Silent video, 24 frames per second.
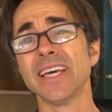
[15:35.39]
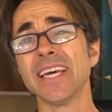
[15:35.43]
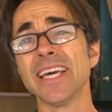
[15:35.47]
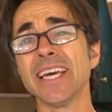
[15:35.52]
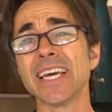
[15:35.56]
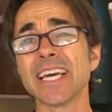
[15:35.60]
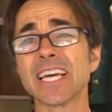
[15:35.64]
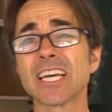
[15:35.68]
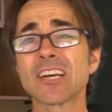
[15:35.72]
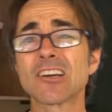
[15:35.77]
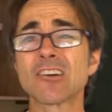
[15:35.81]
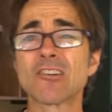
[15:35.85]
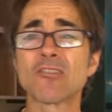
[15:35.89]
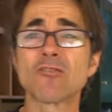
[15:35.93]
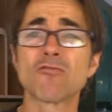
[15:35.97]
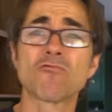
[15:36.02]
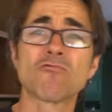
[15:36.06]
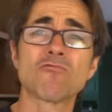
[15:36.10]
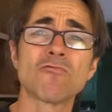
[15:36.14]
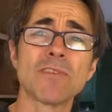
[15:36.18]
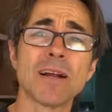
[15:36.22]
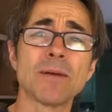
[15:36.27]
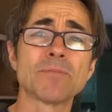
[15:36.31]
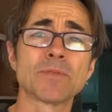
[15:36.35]
it
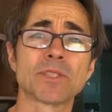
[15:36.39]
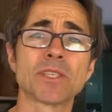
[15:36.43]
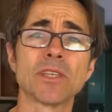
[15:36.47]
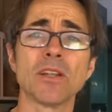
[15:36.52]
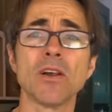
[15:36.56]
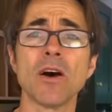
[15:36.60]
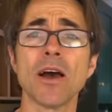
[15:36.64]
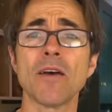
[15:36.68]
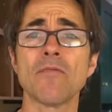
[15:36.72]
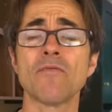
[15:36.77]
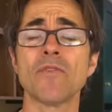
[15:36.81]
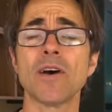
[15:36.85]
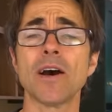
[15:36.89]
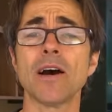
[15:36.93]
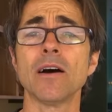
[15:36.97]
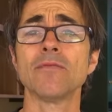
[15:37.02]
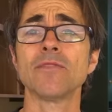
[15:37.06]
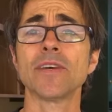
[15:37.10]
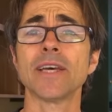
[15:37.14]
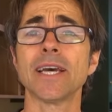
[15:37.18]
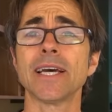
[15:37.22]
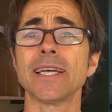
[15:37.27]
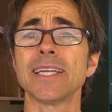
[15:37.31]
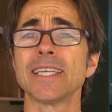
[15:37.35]
grabs the life out
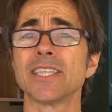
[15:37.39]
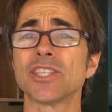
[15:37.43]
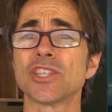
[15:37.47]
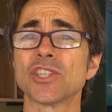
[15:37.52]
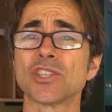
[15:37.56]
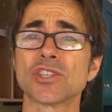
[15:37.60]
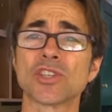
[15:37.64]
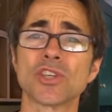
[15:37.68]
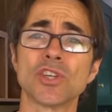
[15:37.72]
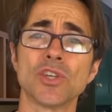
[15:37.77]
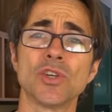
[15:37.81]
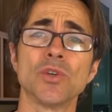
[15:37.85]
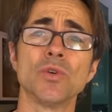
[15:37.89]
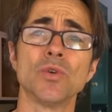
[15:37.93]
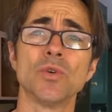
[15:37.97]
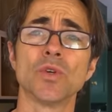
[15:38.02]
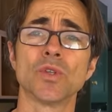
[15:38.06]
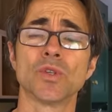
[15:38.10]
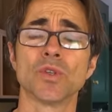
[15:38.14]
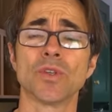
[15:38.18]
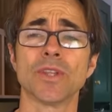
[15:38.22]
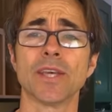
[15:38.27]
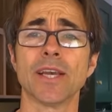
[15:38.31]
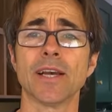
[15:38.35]
of it and it just
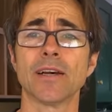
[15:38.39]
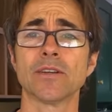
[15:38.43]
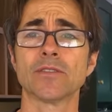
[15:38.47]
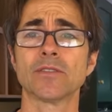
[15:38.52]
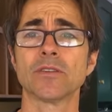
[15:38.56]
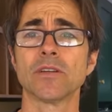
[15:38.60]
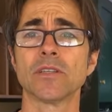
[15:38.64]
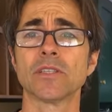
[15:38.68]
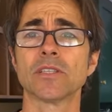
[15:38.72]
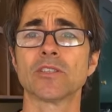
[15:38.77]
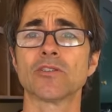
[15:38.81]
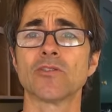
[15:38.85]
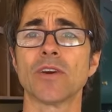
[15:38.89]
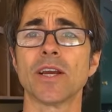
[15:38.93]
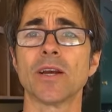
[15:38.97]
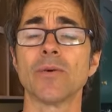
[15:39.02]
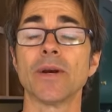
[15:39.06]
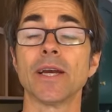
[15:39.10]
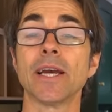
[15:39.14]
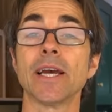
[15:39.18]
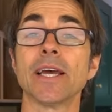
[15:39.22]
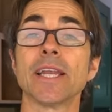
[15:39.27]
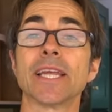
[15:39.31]
cures on the outside straight away.